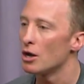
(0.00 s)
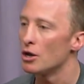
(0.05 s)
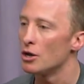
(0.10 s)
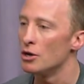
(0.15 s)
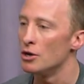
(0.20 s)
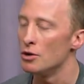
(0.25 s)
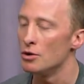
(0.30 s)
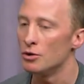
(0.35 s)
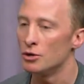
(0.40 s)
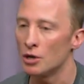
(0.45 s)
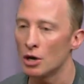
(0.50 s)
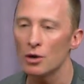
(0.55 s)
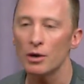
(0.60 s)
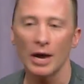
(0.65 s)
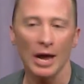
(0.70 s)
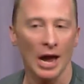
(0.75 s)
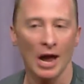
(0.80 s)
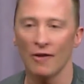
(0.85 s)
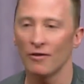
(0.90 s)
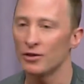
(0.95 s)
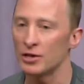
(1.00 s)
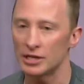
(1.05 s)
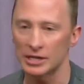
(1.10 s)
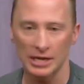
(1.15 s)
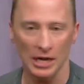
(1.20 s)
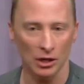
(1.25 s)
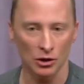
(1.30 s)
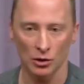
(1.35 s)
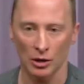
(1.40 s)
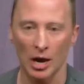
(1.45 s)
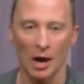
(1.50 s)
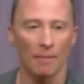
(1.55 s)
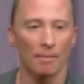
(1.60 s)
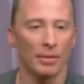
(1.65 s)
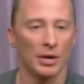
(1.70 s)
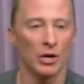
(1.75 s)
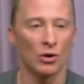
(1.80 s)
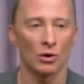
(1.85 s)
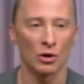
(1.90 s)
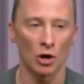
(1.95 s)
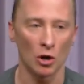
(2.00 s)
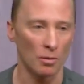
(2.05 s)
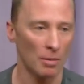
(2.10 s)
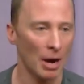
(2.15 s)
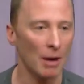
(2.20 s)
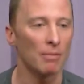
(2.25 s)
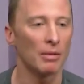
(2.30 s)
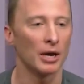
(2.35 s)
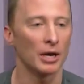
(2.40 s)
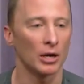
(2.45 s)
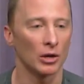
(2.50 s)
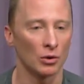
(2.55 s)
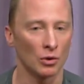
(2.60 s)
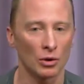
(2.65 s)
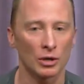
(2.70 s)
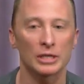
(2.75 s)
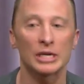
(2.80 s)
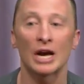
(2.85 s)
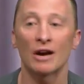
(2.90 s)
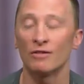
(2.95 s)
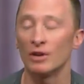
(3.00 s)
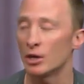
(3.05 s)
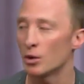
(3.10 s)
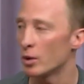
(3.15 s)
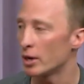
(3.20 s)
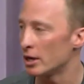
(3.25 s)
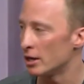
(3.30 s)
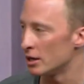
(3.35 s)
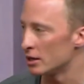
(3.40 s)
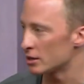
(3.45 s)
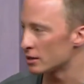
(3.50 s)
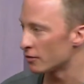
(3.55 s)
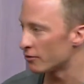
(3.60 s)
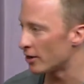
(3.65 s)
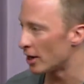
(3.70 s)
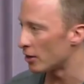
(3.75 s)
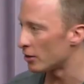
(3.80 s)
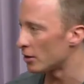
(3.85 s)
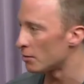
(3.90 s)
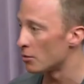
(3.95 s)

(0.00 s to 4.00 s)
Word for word: you don't have to sell your company or go public in order to have liquidity as a founder,